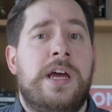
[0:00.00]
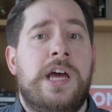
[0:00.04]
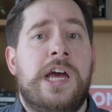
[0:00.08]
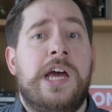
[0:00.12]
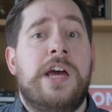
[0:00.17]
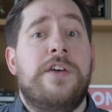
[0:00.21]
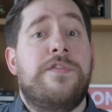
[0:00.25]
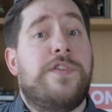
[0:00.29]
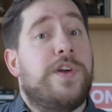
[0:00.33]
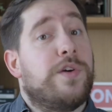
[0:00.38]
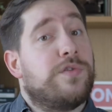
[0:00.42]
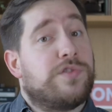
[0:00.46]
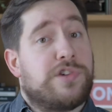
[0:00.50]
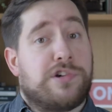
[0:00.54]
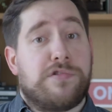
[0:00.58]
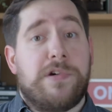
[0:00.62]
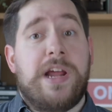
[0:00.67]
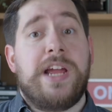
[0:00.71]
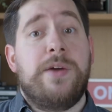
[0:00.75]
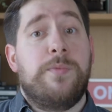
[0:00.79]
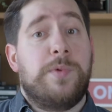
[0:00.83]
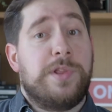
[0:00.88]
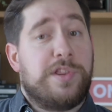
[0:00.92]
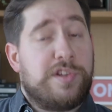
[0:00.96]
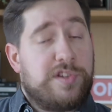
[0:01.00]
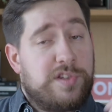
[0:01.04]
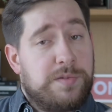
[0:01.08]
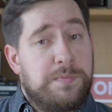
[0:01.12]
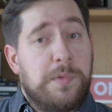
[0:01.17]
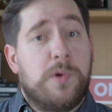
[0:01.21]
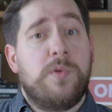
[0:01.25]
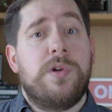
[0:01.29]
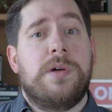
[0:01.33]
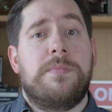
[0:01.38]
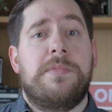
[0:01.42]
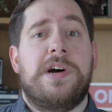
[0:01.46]
Feels great with the
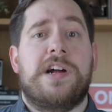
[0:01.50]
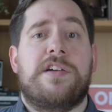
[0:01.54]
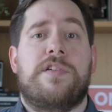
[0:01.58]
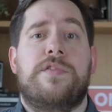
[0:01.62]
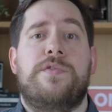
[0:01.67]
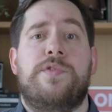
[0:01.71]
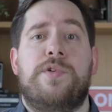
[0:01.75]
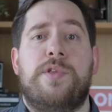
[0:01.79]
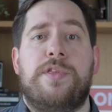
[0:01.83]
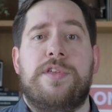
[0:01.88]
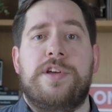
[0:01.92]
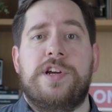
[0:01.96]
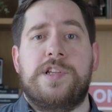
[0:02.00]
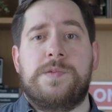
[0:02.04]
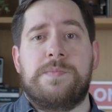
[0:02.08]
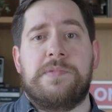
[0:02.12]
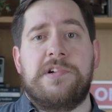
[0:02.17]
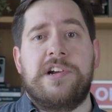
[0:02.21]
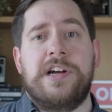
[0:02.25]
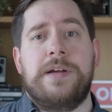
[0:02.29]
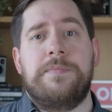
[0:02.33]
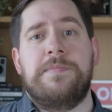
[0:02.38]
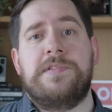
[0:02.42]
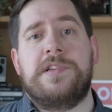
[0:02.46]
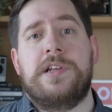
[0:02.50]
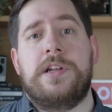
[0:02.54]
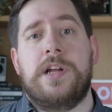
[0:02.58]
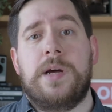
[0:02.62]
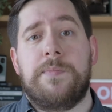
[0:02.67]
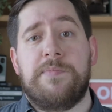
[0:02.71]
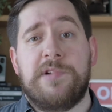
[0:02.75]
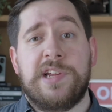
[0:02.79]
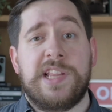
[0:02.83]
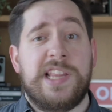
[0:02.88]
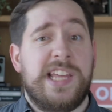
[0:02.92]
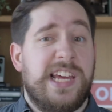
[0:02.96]
smaller Micro Four Thirds primes, and I
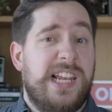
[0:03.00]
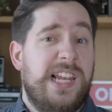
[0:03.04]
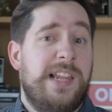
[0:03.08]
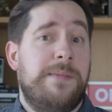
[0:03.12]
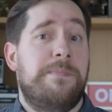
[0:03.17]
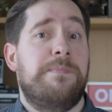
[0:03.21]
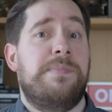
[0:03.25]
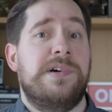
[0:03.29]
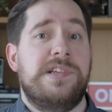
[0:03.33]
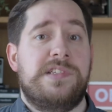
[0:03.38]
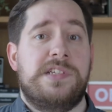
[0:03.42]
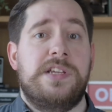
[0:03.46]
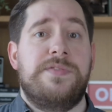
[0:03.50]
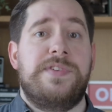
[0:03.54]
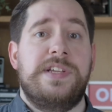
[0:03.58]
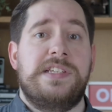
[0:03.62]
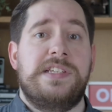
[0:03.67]
bring the Olympus if it's